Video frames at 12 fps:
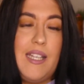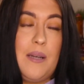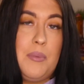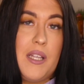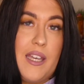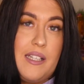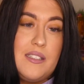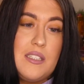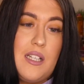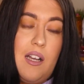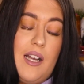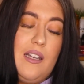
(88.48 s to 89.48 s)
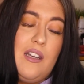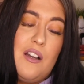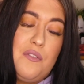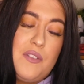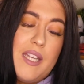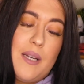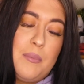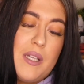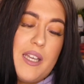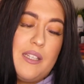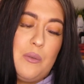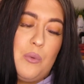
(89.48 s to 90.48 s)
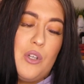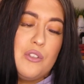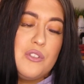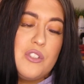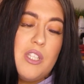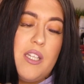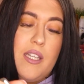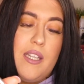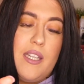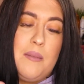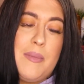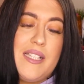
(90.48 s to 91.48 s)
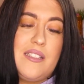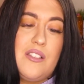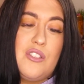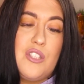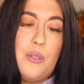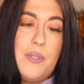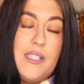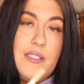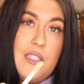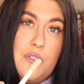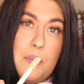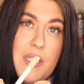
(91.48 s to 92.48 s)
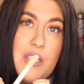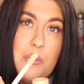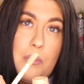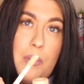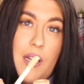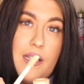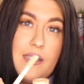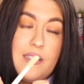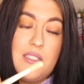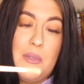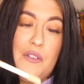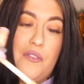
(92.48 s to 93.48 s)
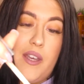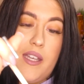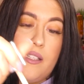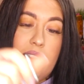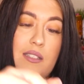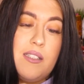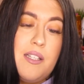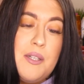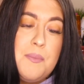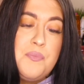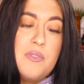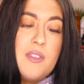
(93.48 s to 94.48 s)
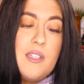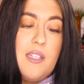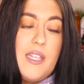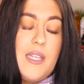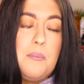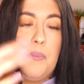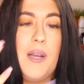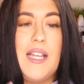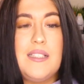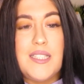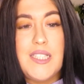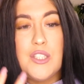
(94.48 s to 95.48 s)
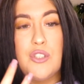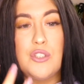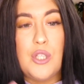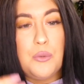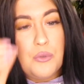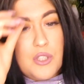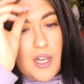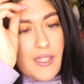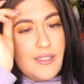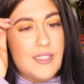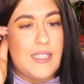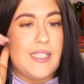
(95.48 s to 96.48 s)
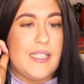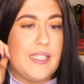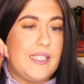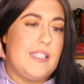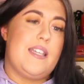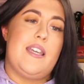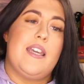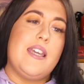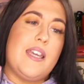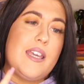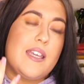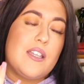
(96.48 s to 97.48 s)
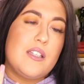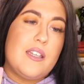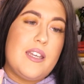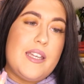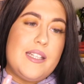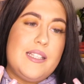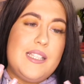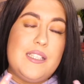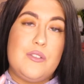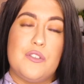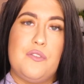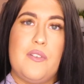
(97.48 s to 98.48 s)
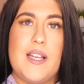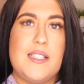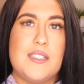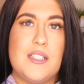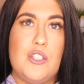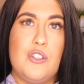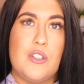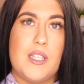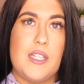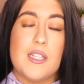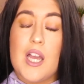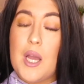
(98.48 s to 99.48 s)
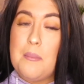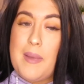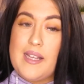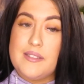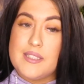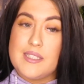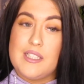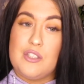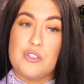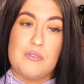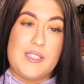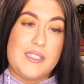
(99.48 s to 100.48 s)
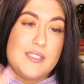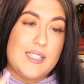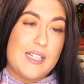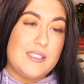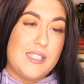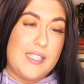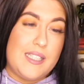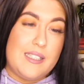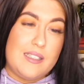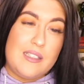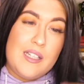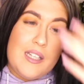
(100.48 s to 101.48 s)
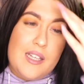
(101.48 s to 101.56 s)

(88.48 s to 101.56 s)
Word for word: the applicator. I love the applicator wand. It makes it so easy for me to apply this to my face. It blends in so nicely. It, it leaves your face looking amazing. It looks really satin and